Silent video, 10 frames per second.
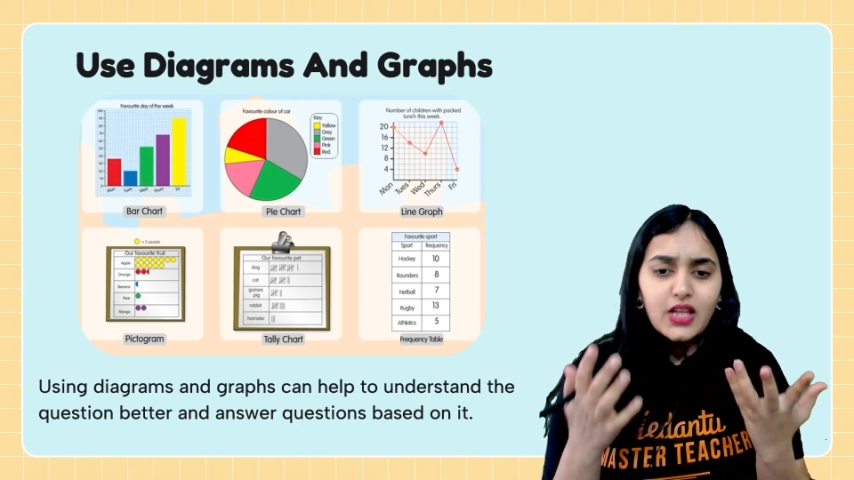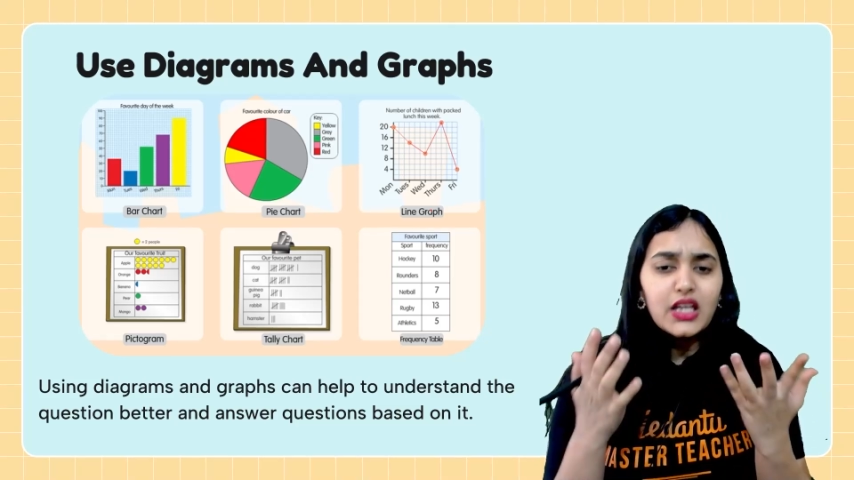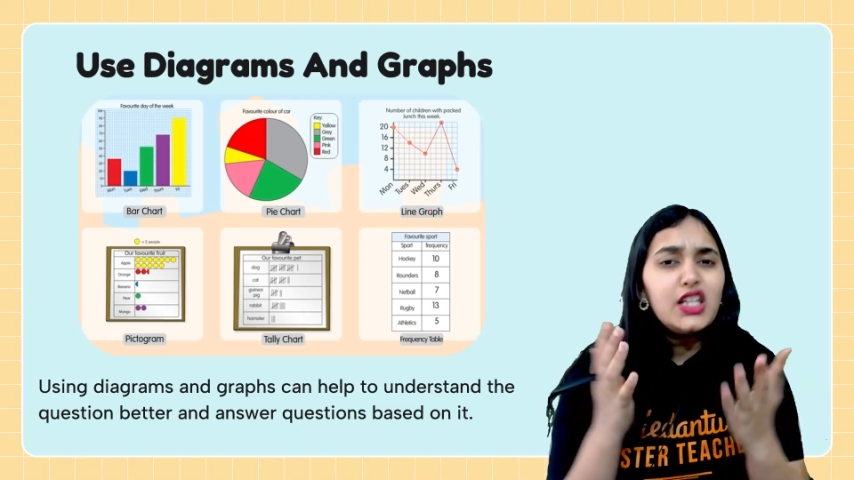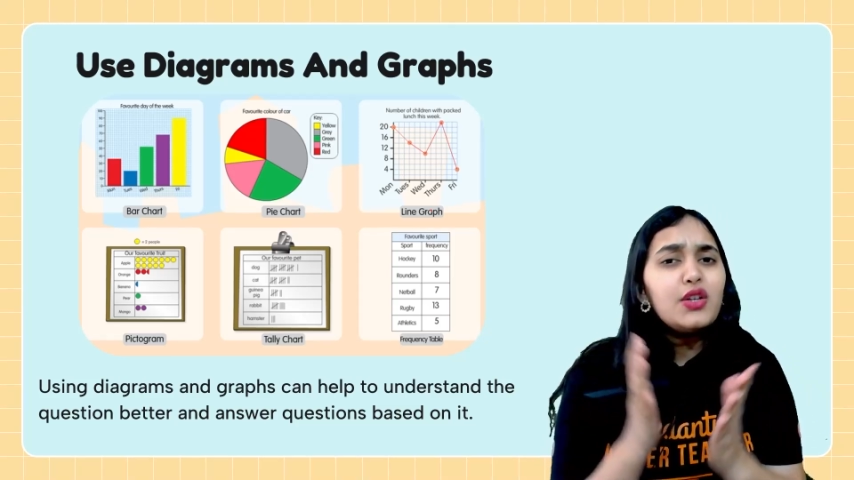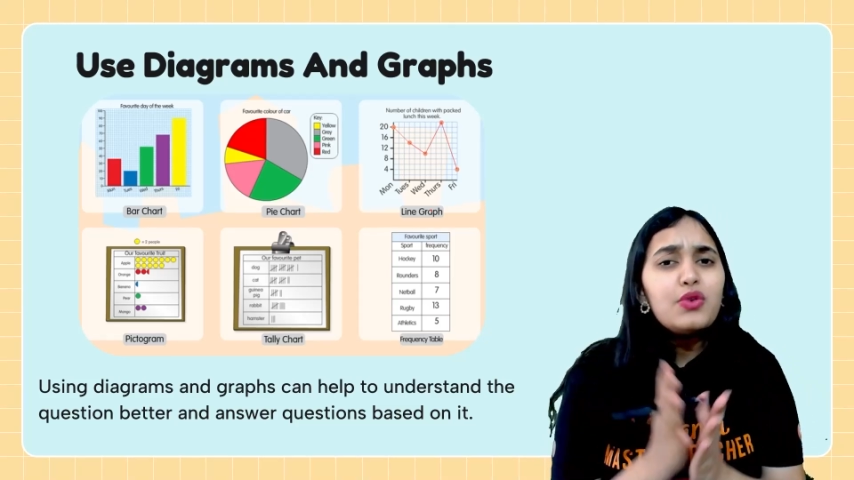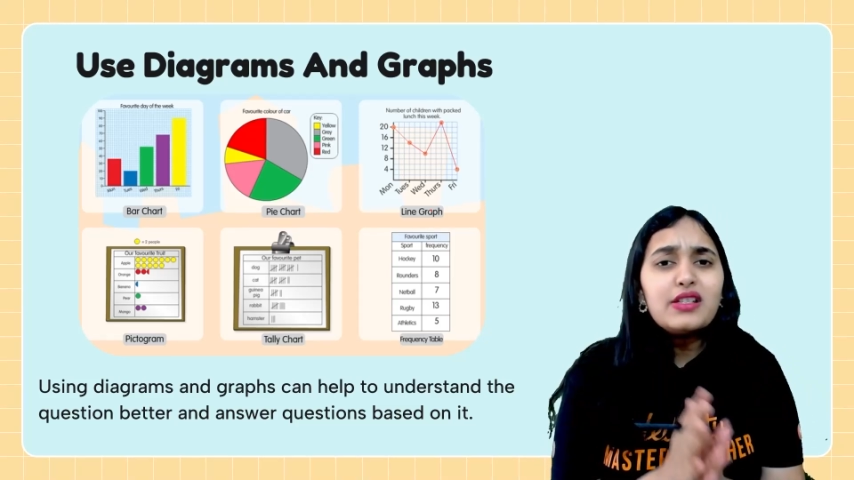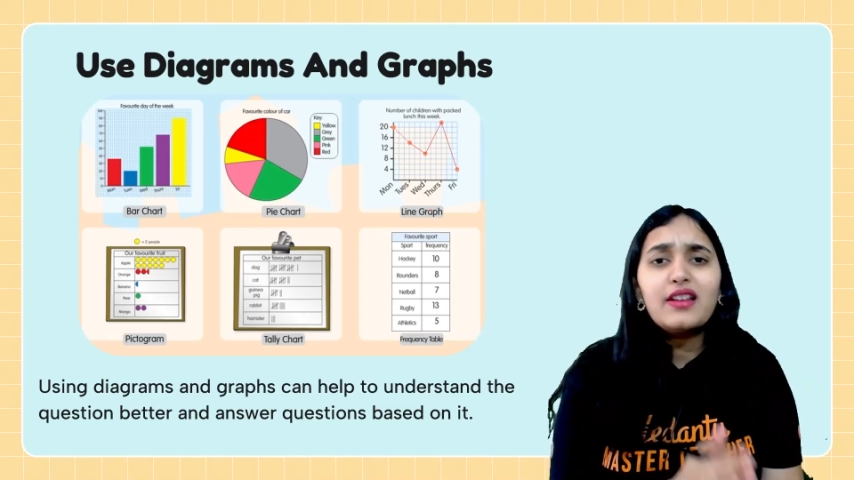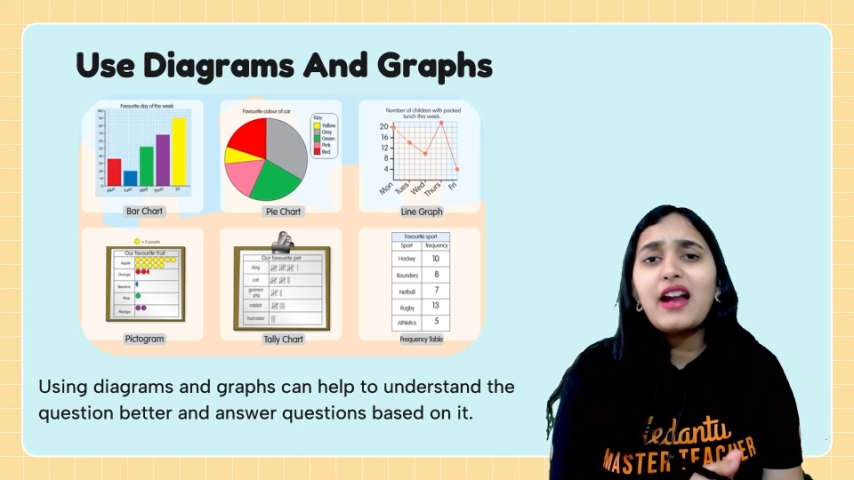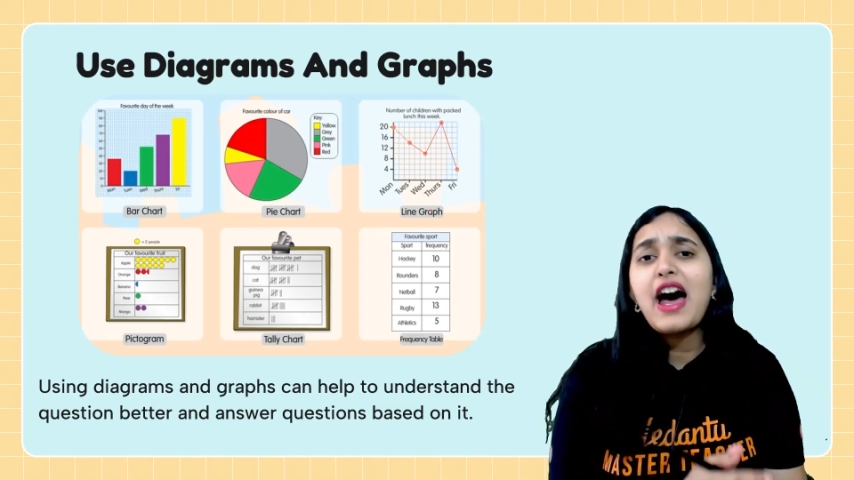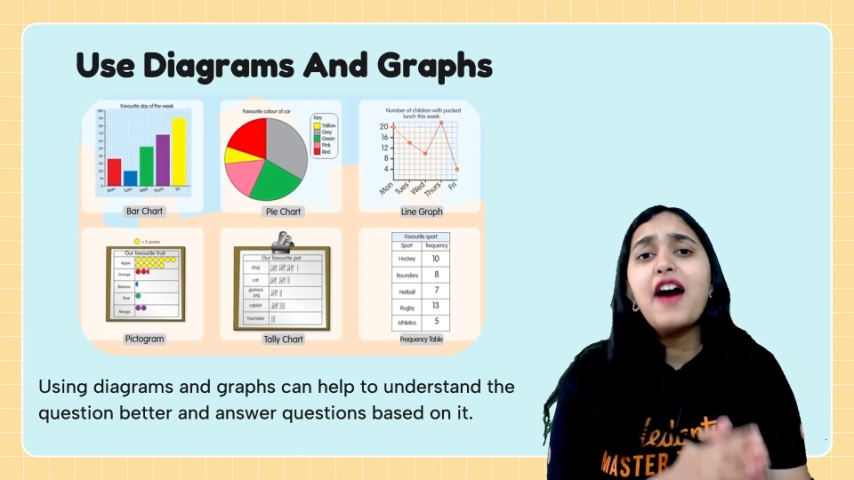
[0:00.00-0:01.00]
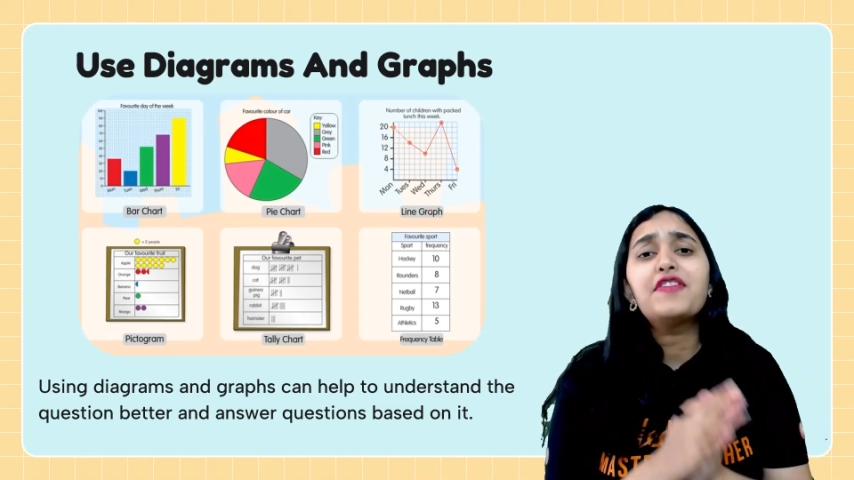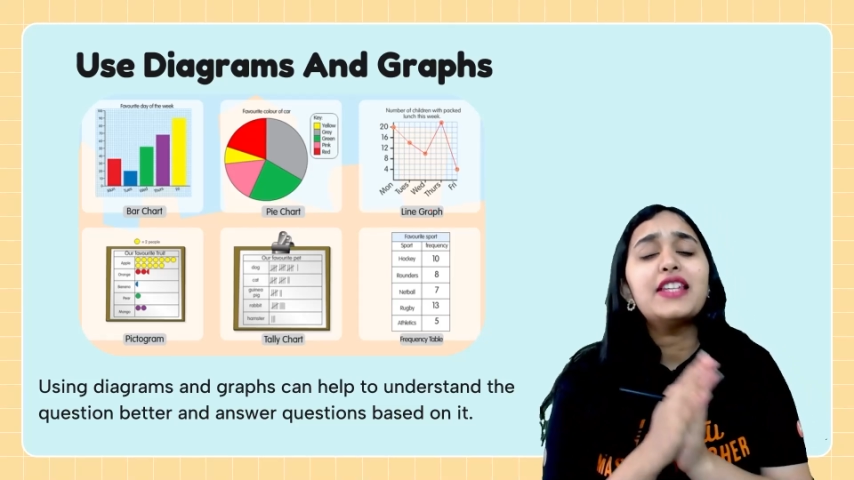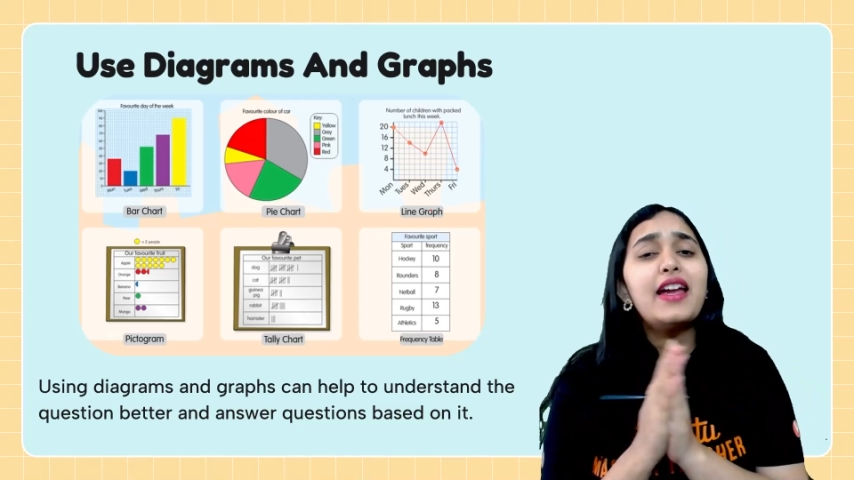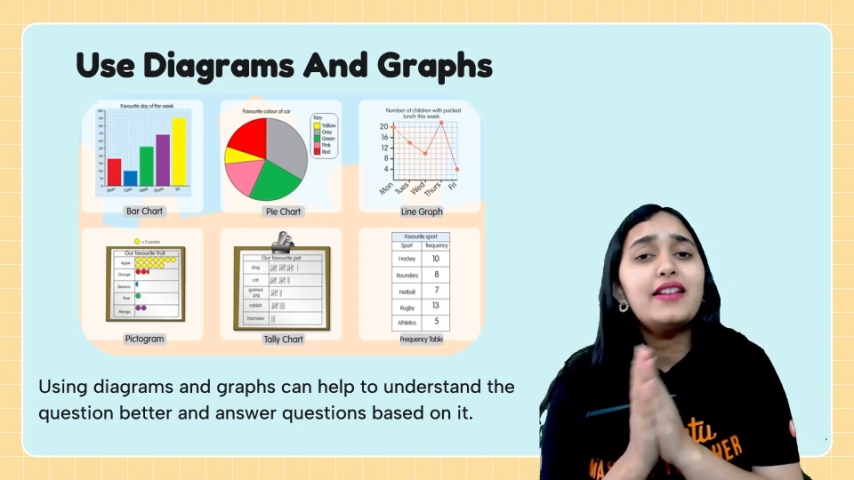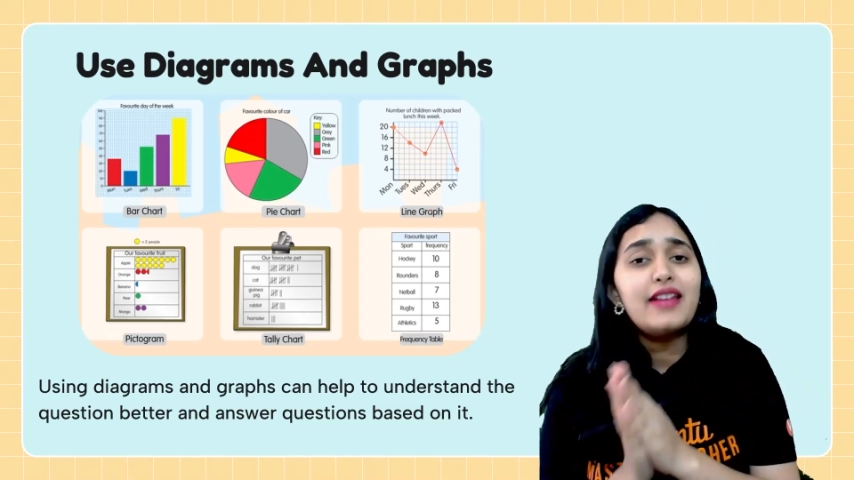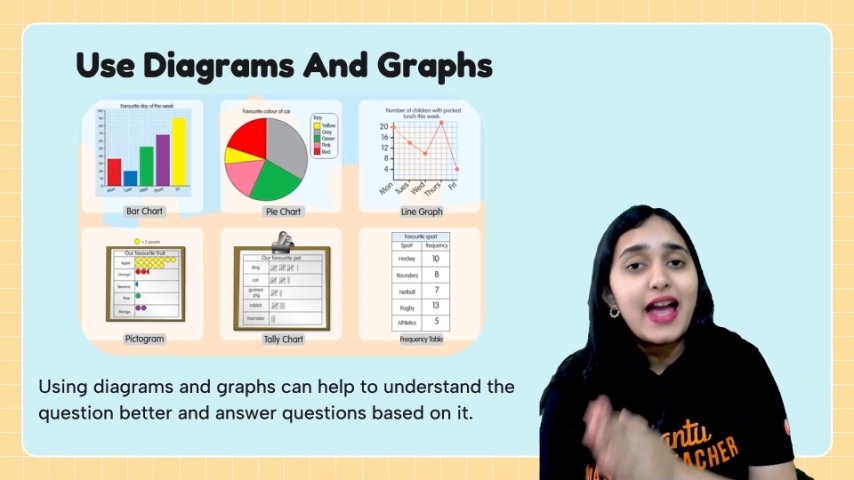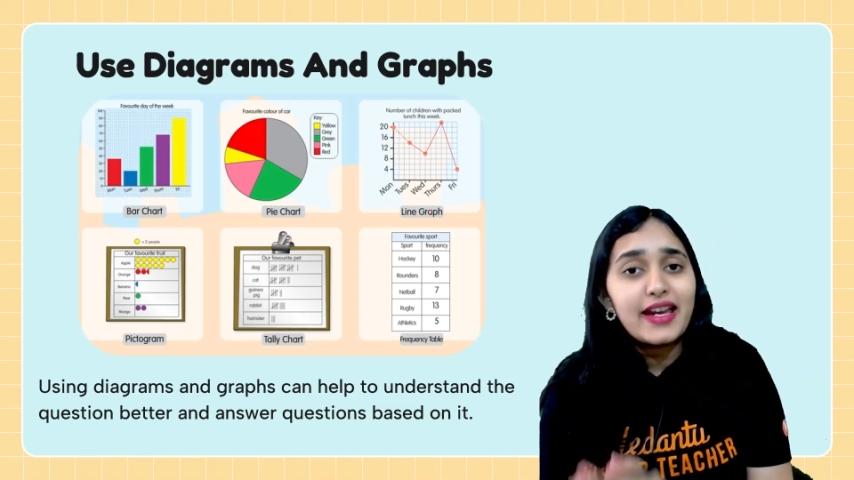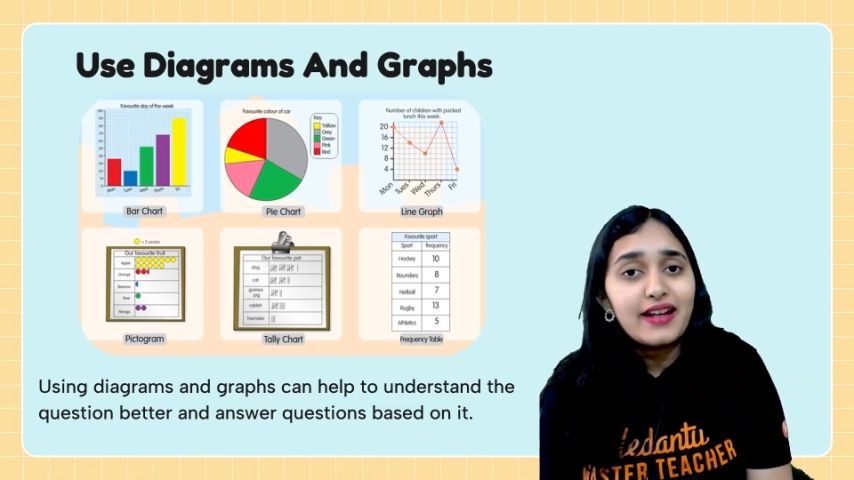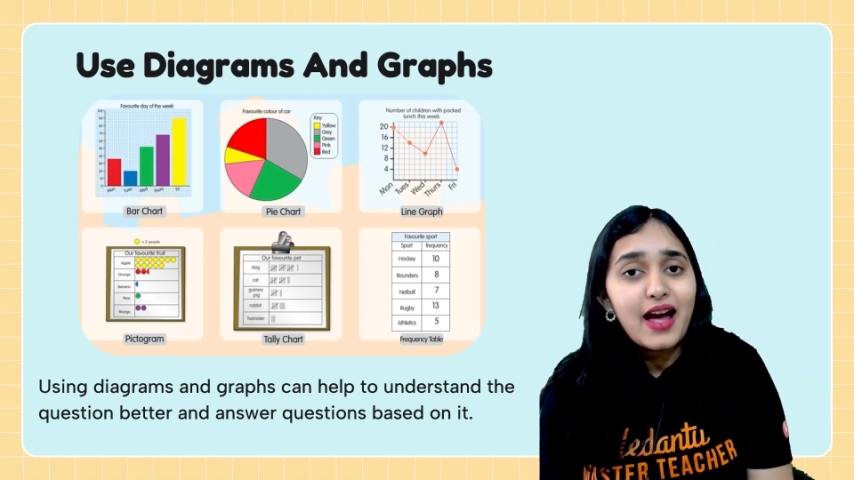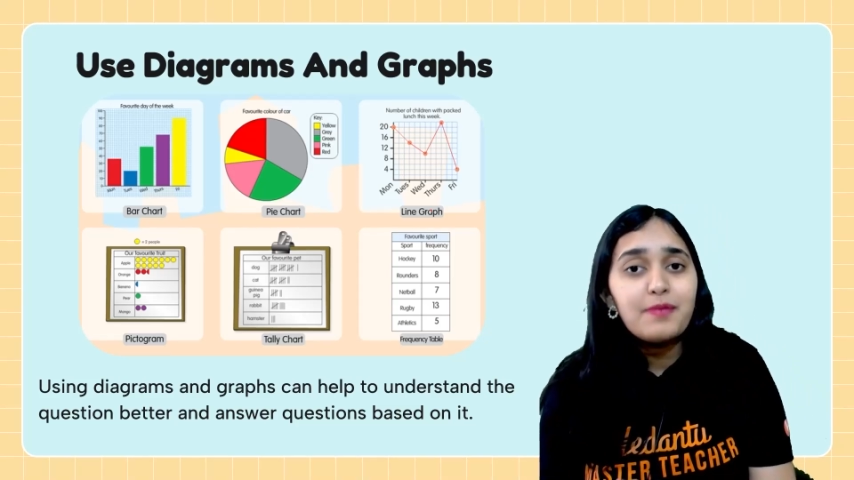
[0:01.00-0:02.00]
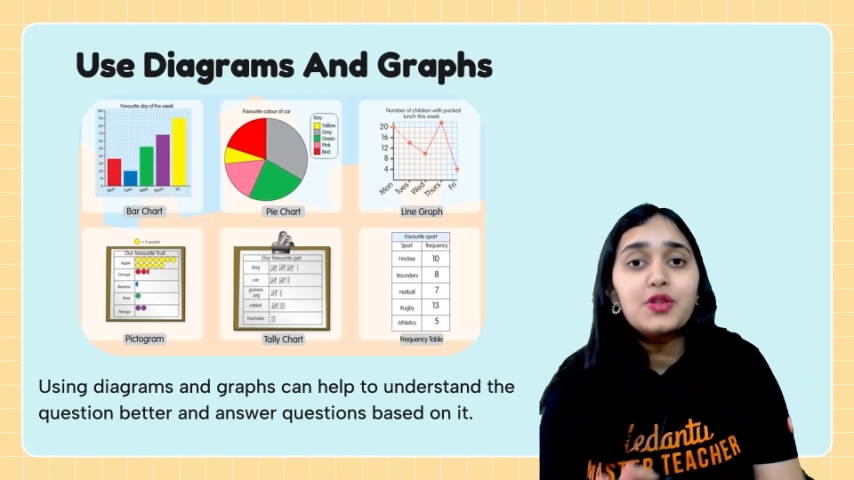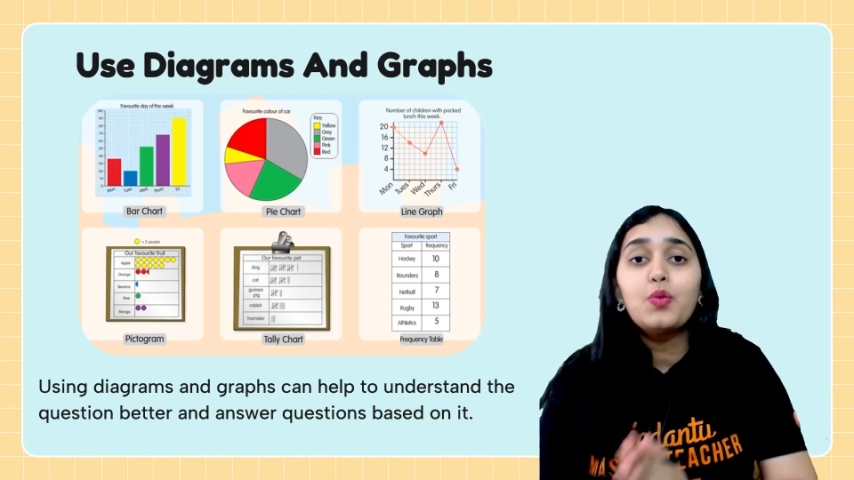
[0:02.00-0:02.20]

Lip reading: Use graphs and diagrams